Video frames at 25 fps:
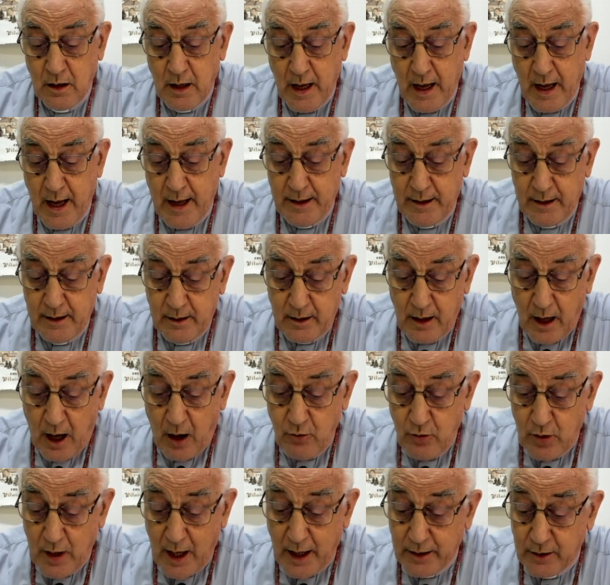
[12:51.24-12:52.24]
And I
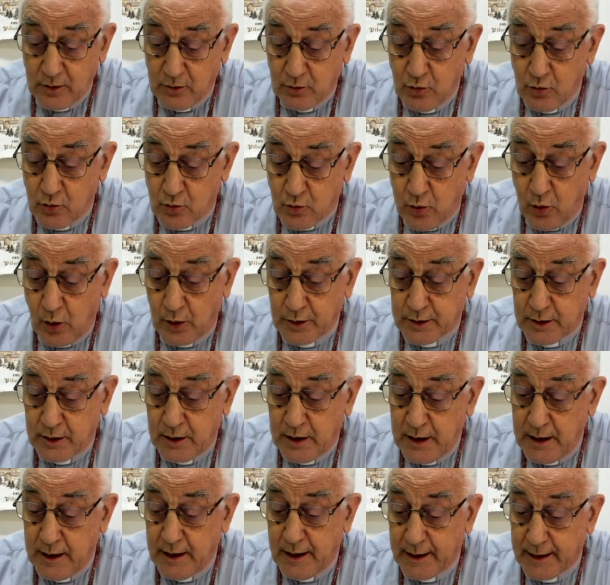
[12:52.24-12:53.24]
would like to quote
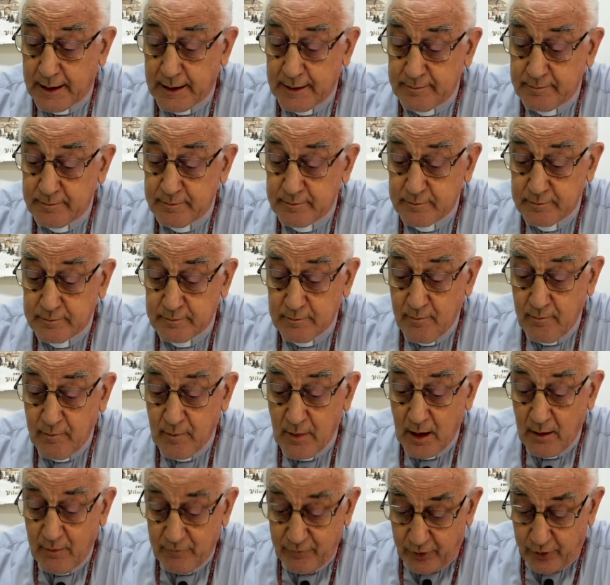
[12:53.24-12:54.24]
here
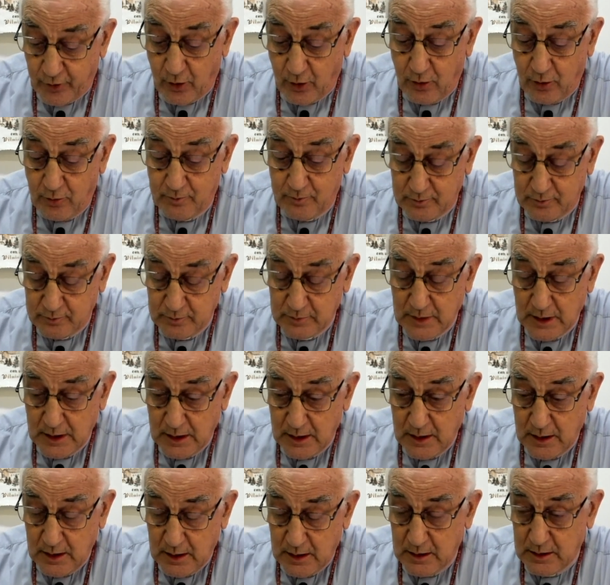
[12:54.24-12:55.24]
from
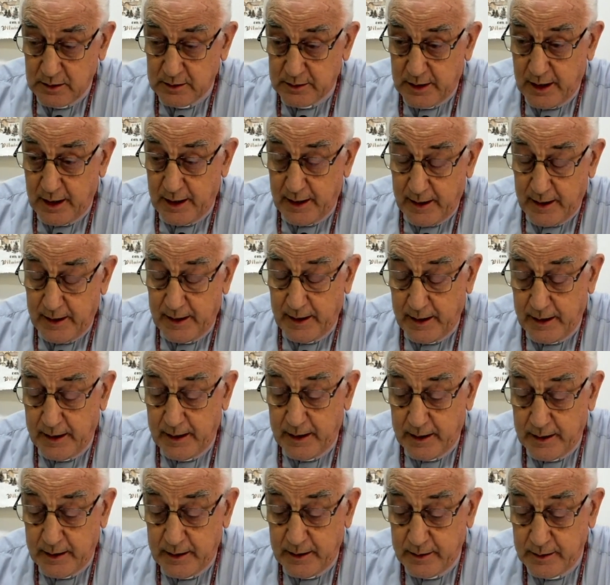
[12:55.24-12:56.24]

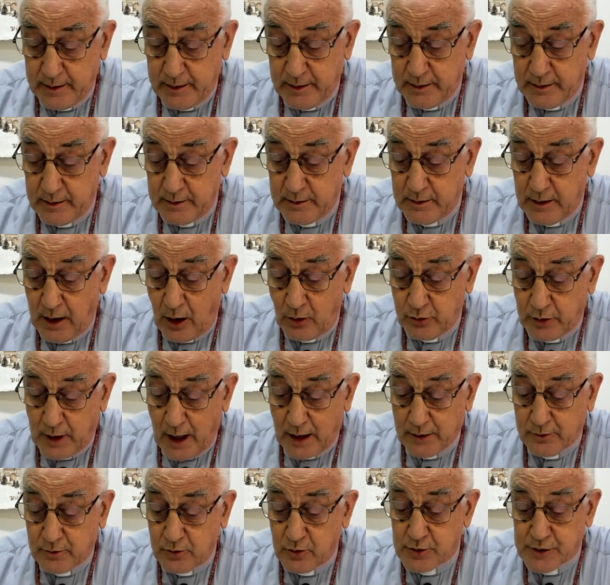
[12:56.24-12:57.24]
the
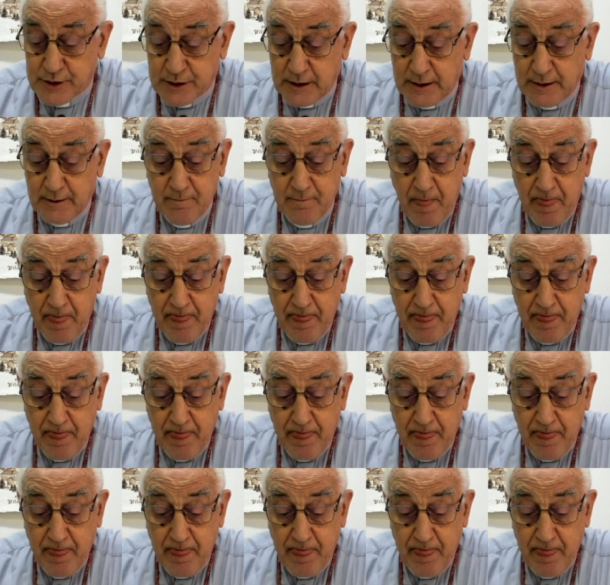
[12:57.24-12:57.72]
Laudato Si.